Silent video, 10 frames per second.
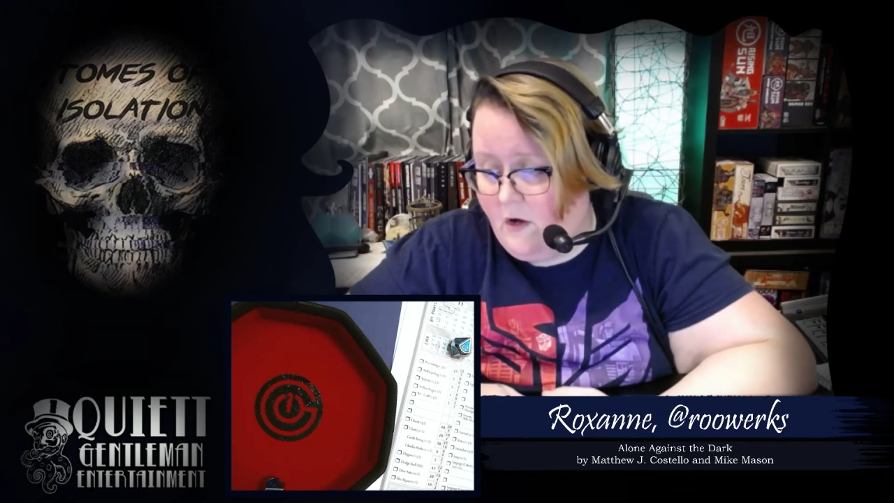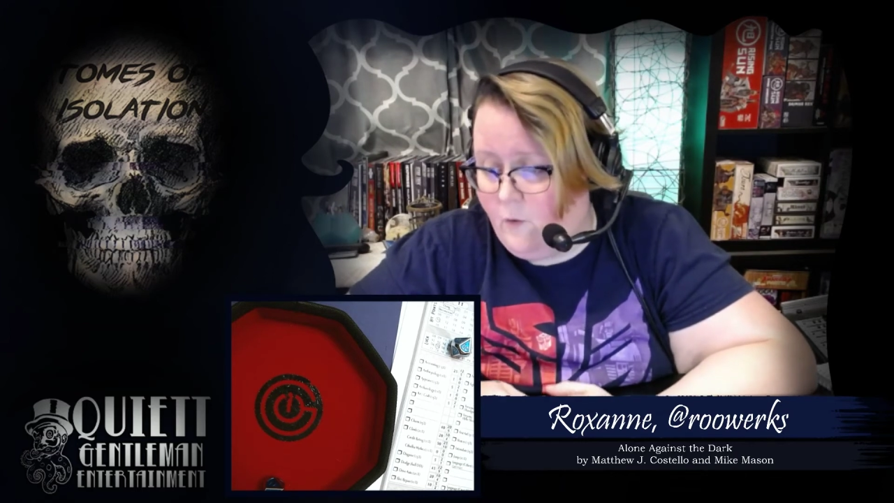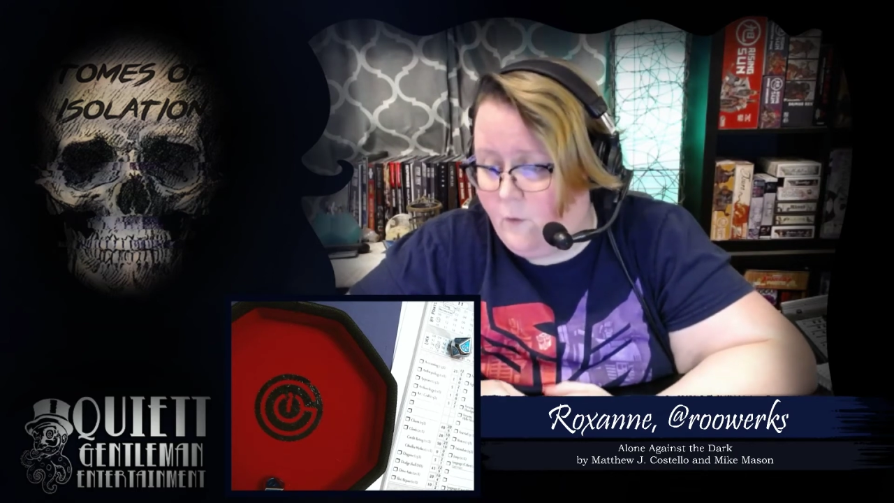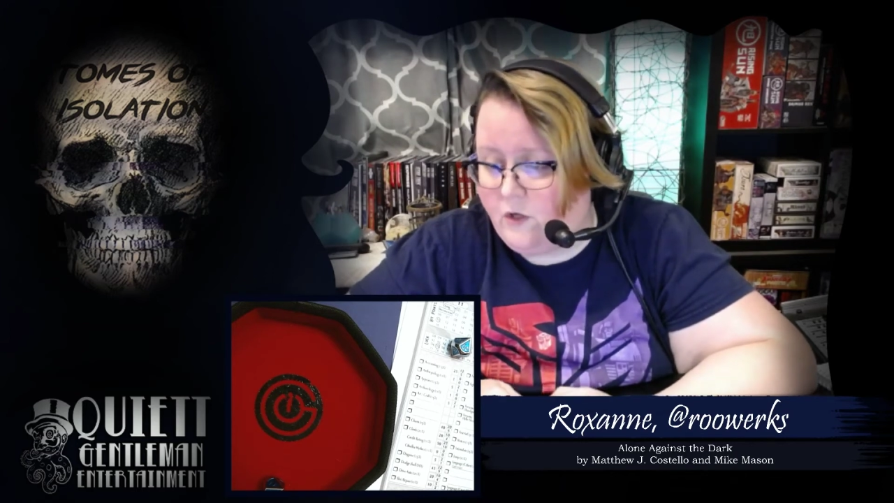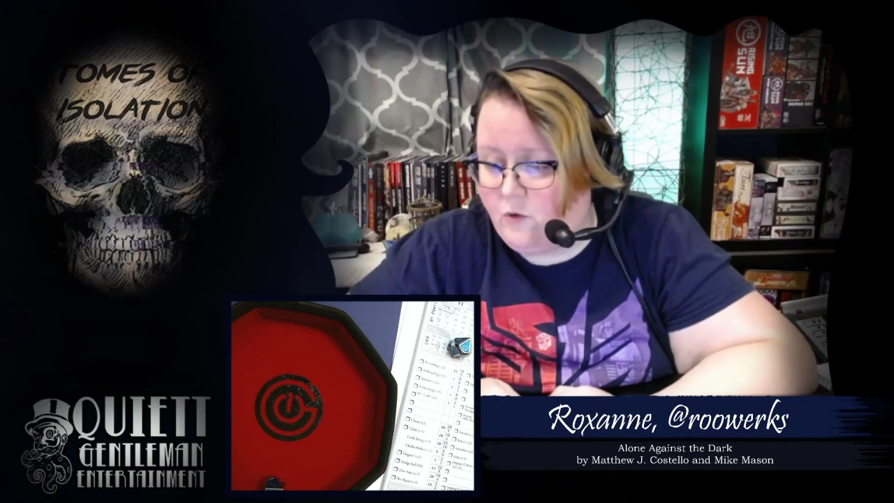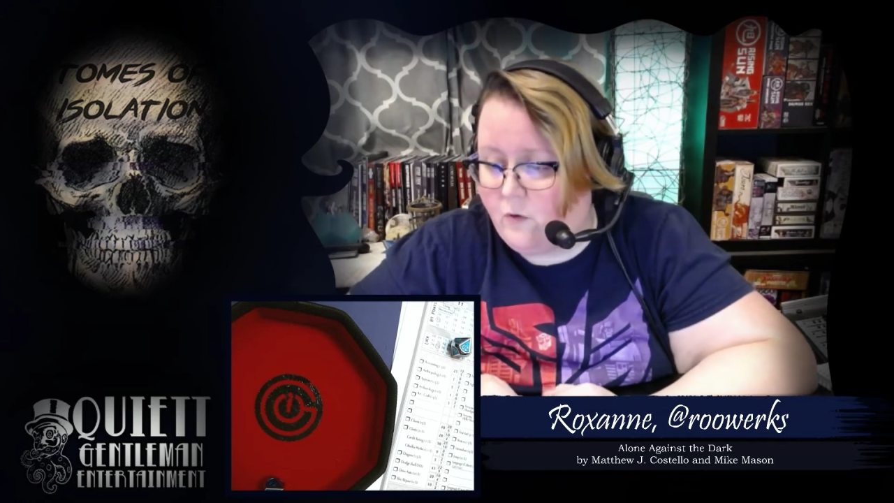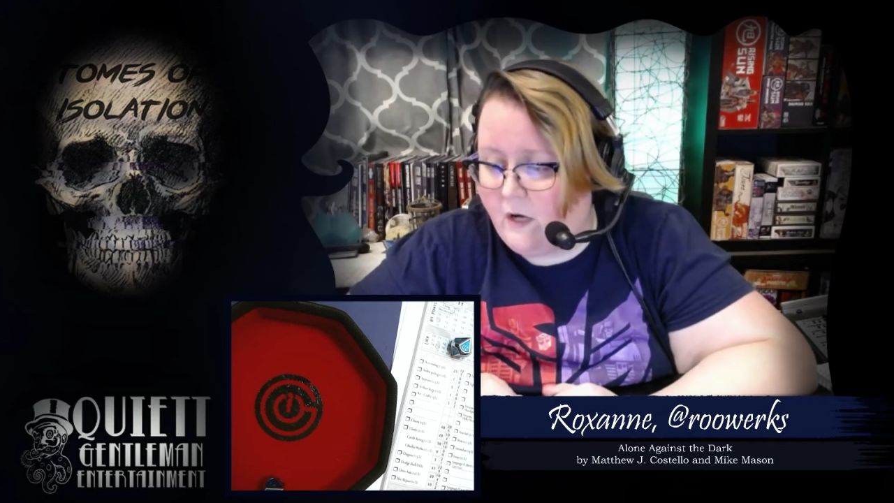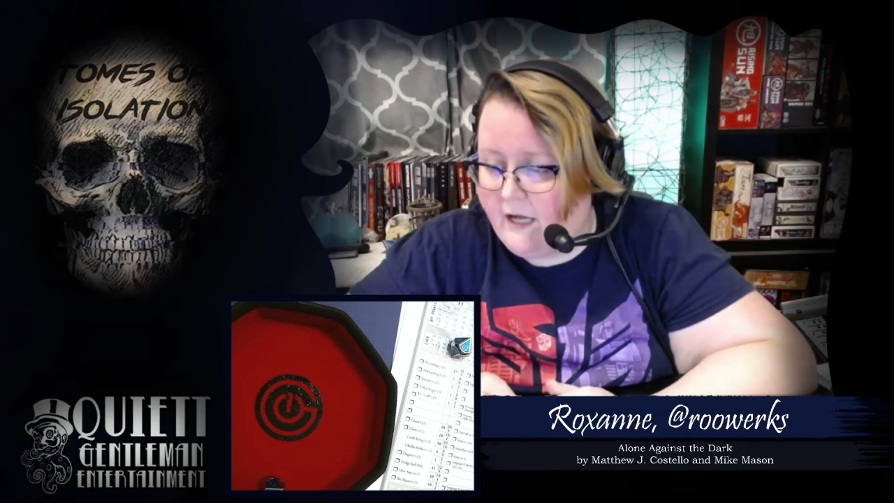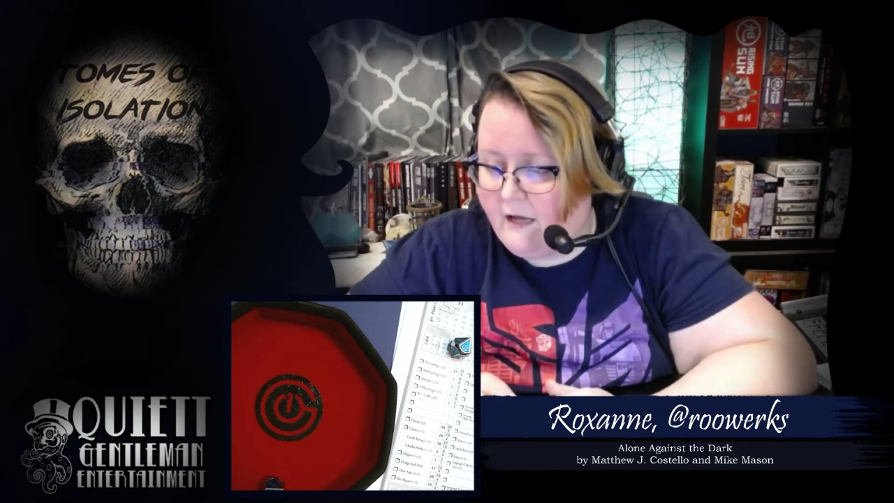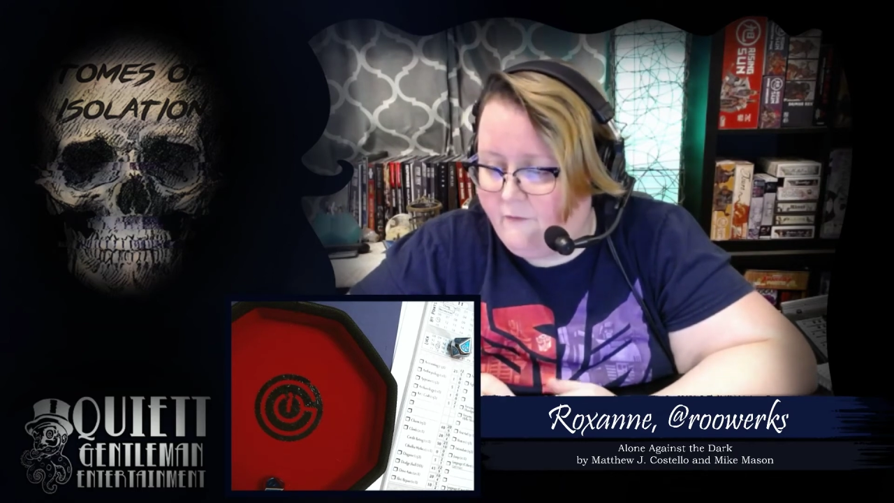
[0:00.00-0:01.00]
When you
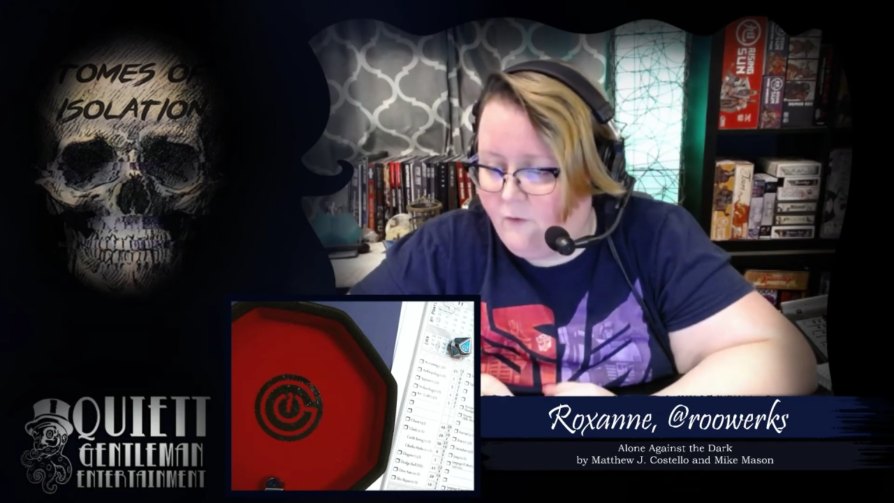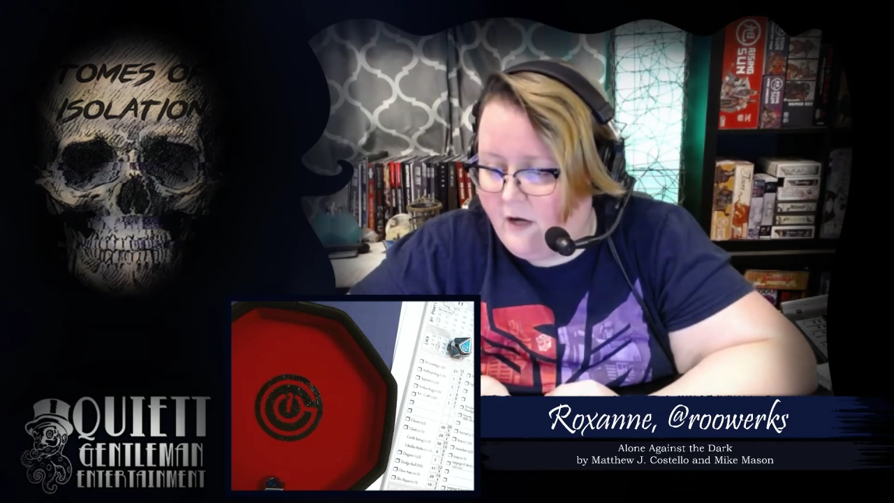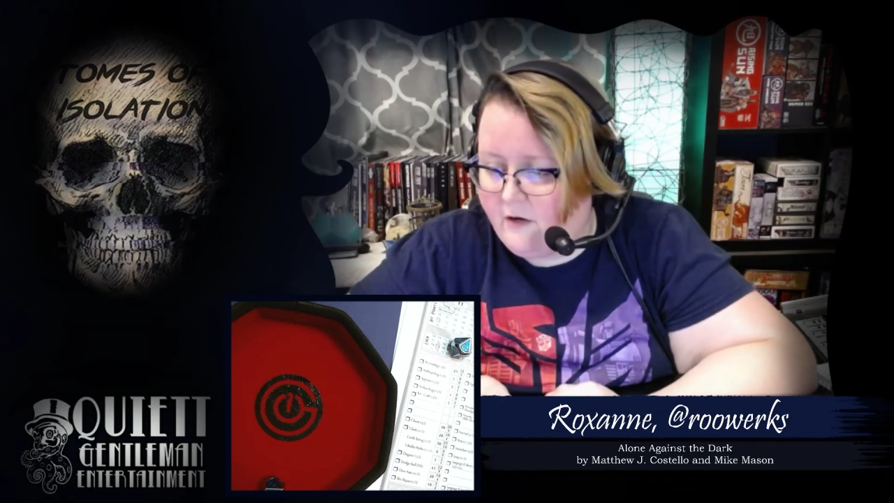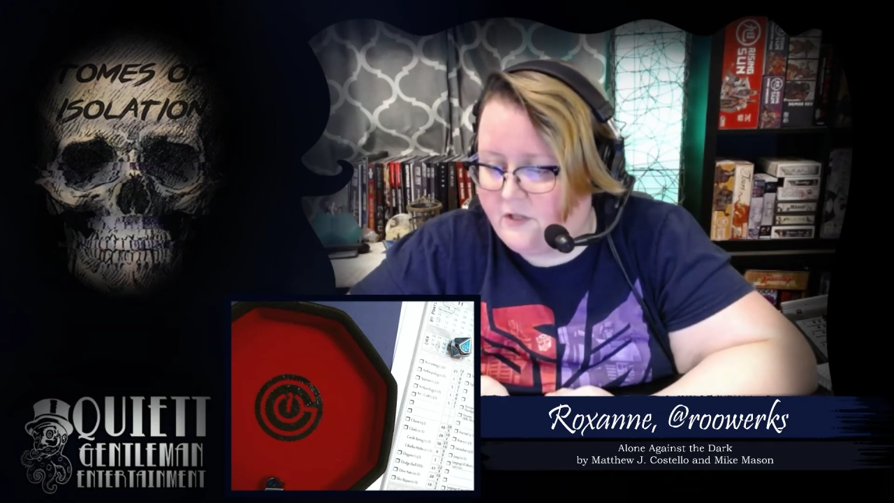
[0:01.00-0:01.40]
run out of water,